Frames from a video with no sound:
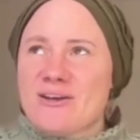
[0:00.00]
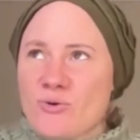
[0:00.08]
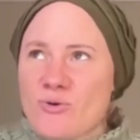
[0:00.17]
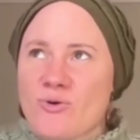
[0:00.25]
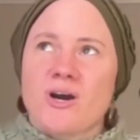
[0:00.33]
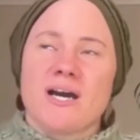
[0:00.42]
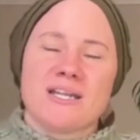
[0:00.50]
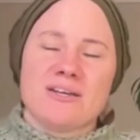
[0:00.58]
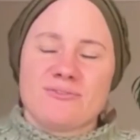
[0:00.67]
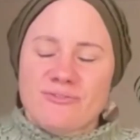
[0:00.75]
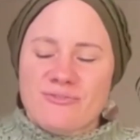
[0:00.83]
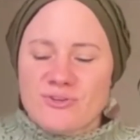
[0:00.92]
all kind
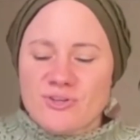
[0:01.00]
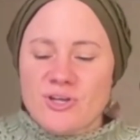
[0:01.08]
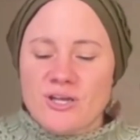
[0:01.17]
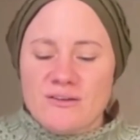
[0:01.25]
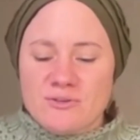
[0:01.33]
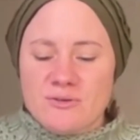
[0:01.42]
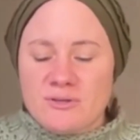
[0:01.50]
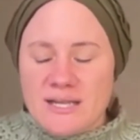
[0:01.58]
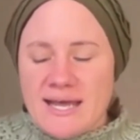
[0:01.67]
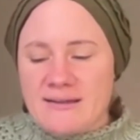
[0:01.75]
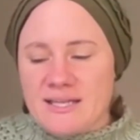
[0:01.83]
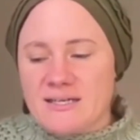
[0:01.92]
of, even
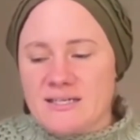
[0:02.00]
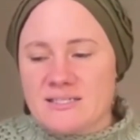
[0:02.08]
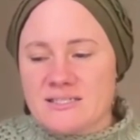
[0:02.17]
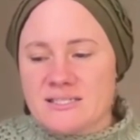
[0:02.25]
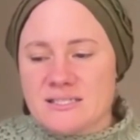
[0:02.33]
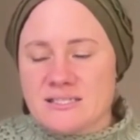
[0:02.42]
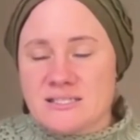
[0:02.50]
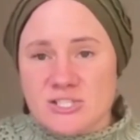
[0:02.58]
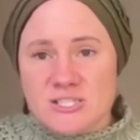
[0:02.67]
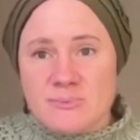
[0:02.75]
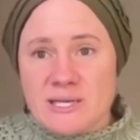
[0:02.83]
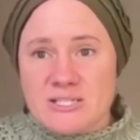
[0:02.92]
our youngest is
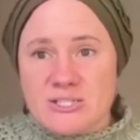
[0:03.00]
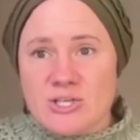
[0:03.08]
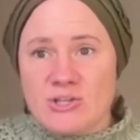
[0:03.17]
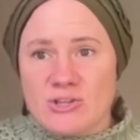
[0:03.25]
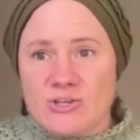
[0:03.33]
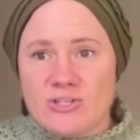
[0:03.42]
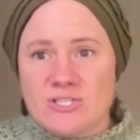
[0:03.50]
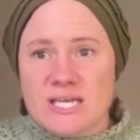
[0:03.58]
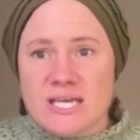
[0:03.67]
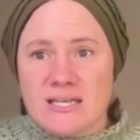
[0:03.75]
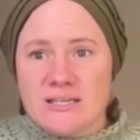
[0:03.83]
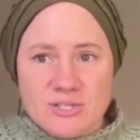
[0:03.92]
just about to turn 13.